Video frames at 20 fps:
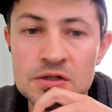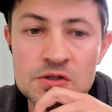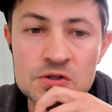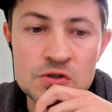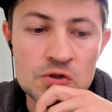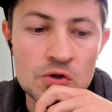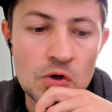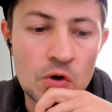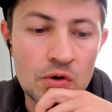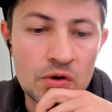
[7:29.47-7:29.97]

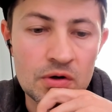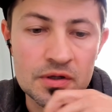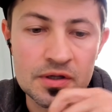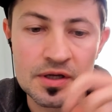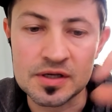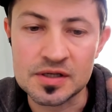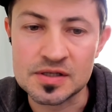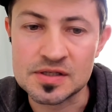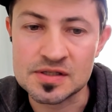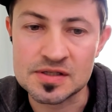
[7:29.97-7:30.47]

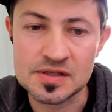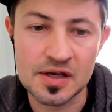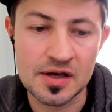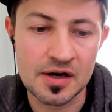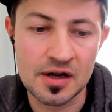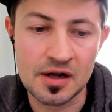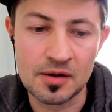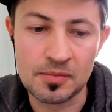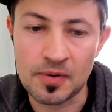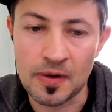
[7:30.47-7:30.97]
totally
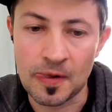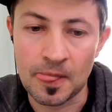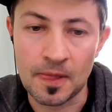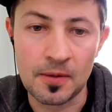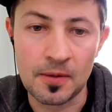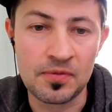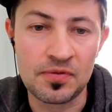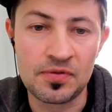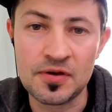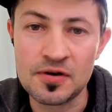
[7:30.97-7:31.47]
set up
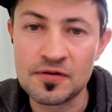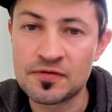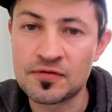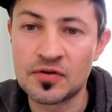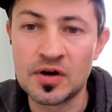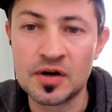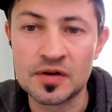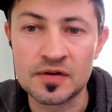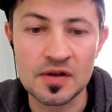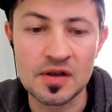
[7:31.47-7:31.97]

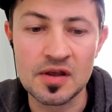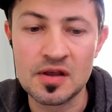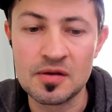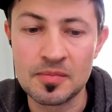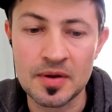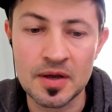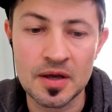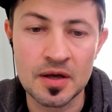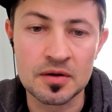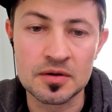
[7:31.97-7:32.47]
different
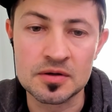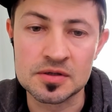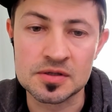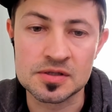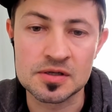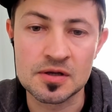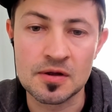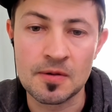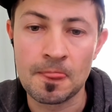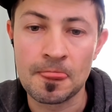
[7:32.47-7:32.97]

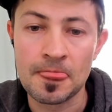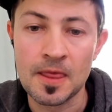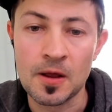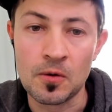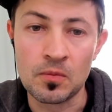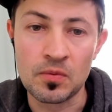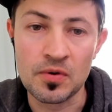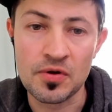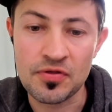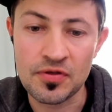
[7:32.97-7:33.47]
emails
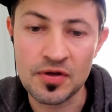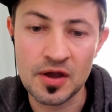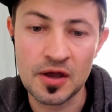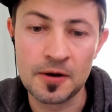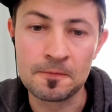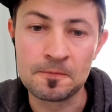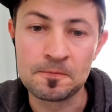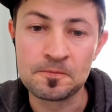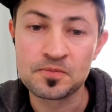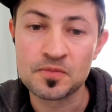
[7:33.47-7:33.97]

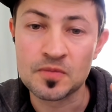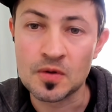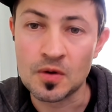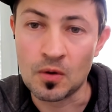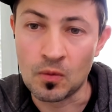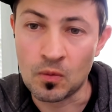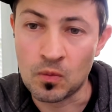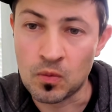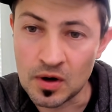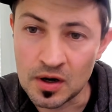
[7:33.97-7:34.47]
within
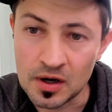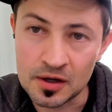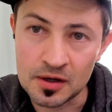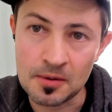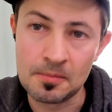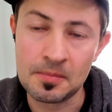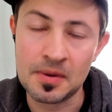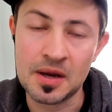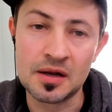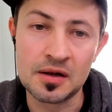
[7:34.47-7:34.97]

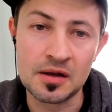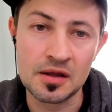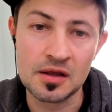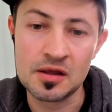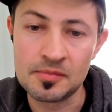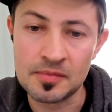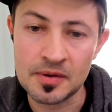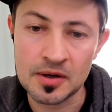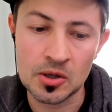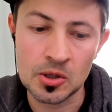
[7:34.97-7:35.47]
one main
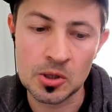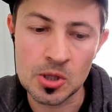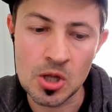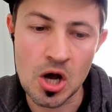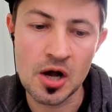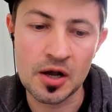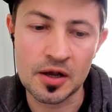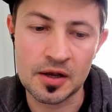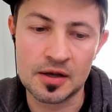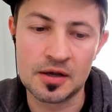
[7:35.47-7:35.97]
email
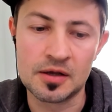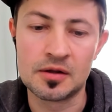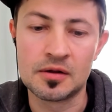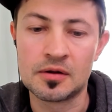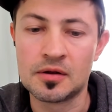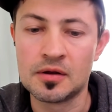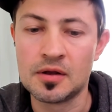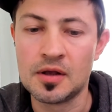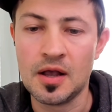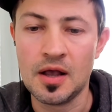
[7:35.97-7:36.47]

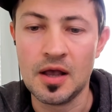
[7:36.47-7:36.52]
login.